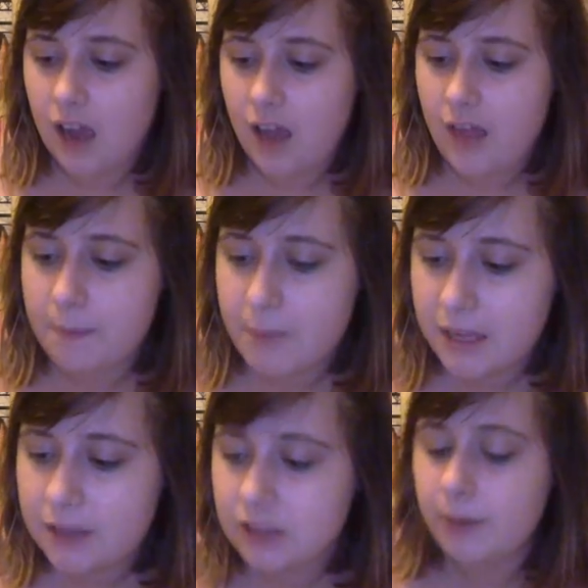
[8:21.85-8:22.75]
then it
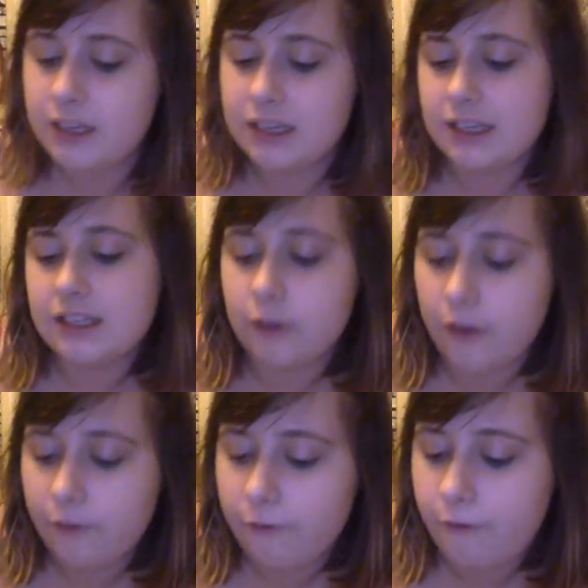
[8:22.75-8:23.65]
builds up into this sort
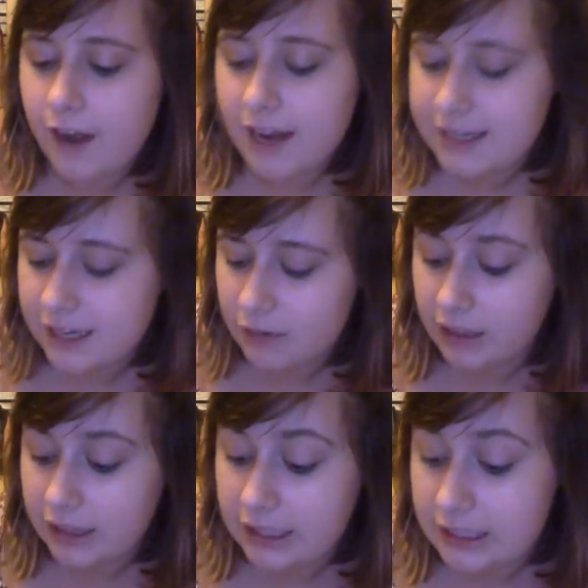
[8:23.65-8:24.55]
of frenetic
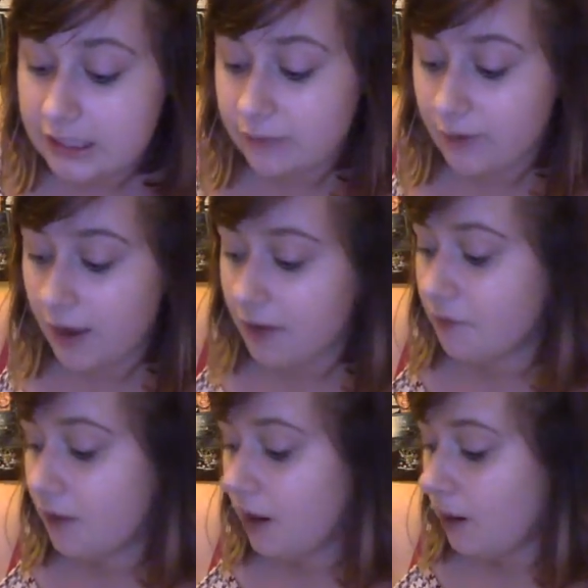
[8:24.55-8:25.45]
release of kind of